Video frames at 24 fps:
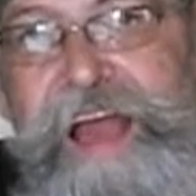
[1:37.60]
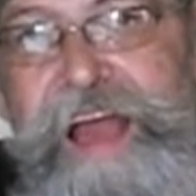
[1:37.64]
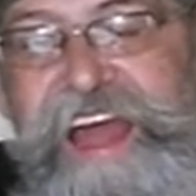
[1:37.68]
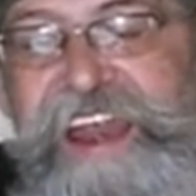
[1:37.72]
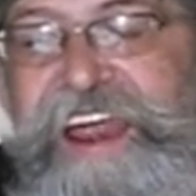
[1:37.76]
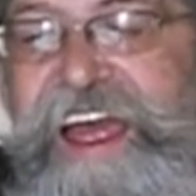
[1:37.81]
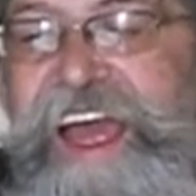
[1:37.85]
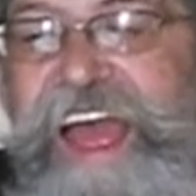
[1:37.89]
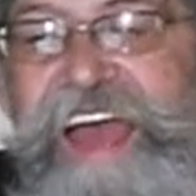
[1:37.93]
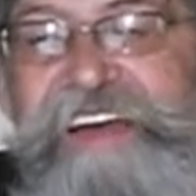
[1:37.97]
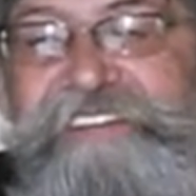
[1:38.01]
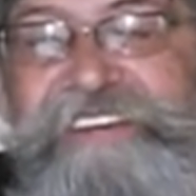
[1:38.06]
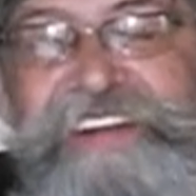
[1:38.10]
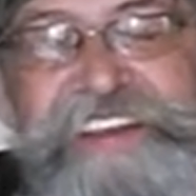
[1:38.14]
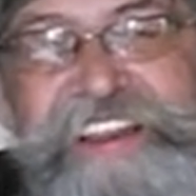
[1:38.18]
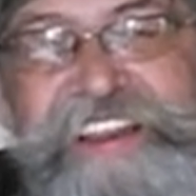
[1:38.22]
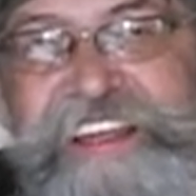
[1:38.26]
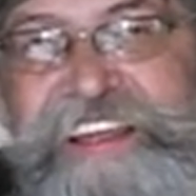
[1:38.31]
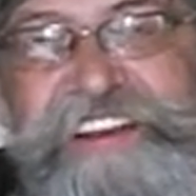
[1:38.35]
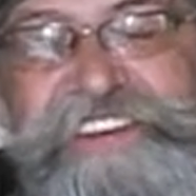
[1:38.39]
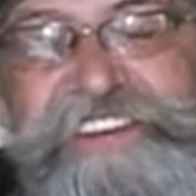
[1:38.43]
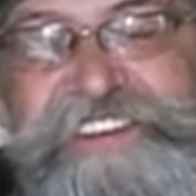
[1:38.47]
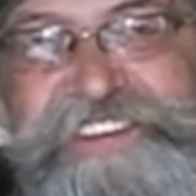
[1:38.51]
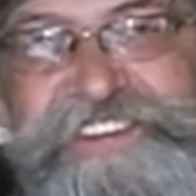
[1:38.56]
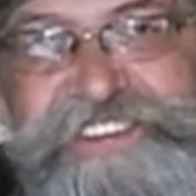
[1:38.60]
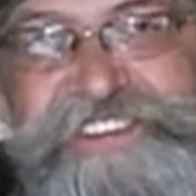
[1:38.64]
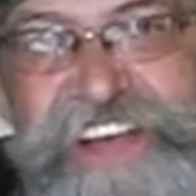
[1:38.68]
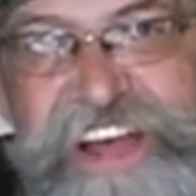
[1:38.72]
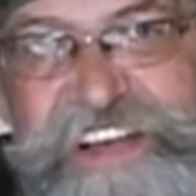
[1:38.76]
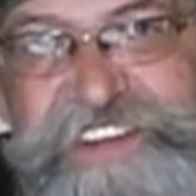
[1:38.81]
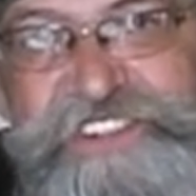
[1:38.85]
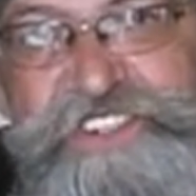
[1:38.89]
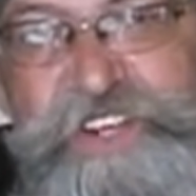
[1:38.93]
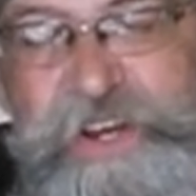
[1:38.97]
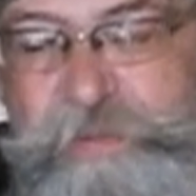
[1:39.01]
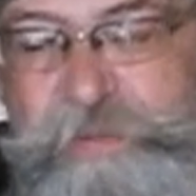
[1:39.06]
have a little
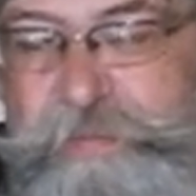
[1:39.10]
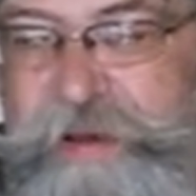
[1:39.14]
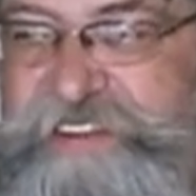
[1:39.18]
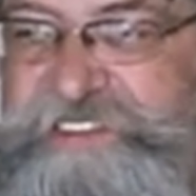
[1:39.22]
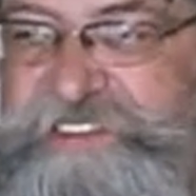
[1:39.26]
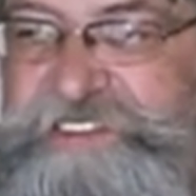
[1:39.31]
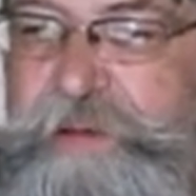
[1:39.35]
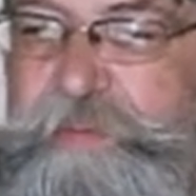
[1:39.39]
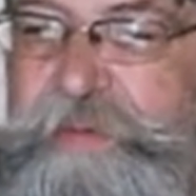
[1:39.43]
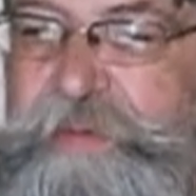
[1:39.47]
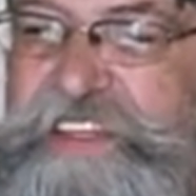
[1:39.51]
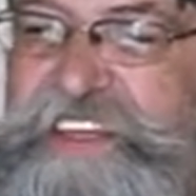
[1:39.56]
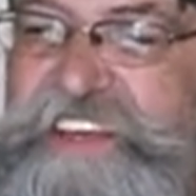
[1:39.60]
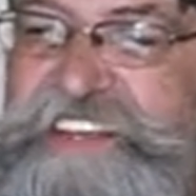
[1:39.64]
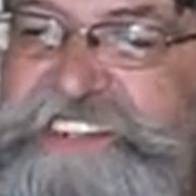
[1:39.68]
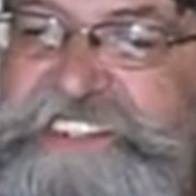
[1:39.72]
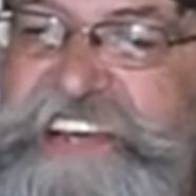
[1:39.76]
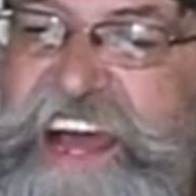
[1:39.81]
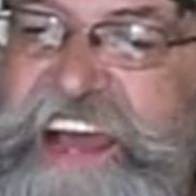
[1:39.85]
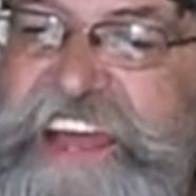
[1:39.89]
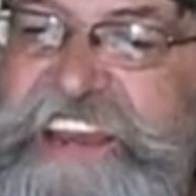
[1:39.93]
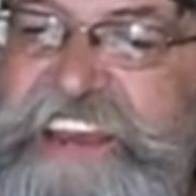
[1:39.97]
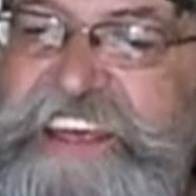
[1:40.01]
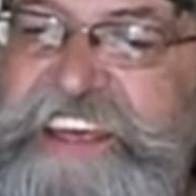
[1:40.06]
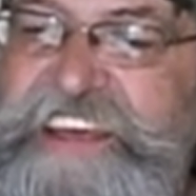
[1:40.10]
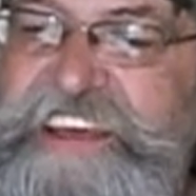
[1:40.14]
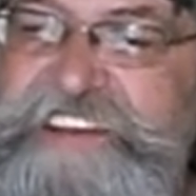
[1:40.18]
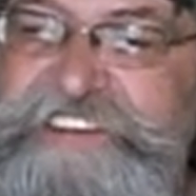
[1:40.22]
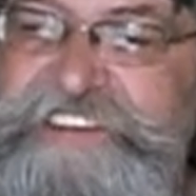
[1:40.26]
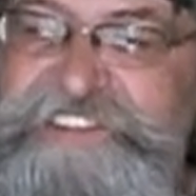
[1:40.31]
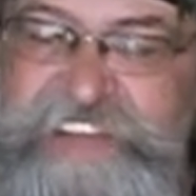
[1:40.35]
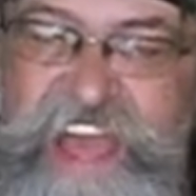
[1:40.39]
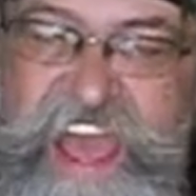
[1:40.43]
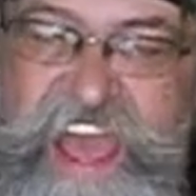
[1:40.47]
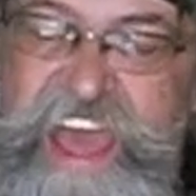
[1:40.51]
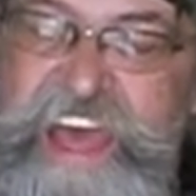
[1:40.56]
discussion about some of these
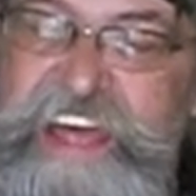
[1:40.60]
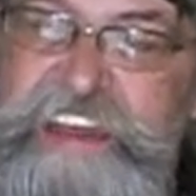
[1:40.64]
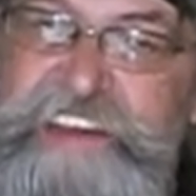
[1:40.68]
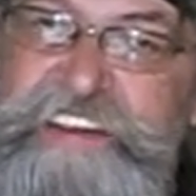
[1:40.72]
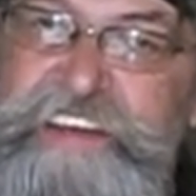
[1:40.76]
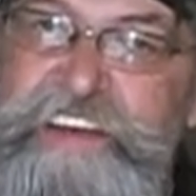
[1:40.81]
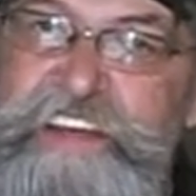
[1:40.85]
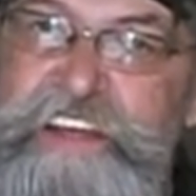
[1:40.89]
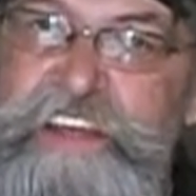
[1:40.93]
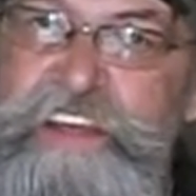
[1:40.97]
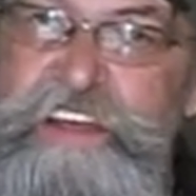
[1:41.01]
ideas and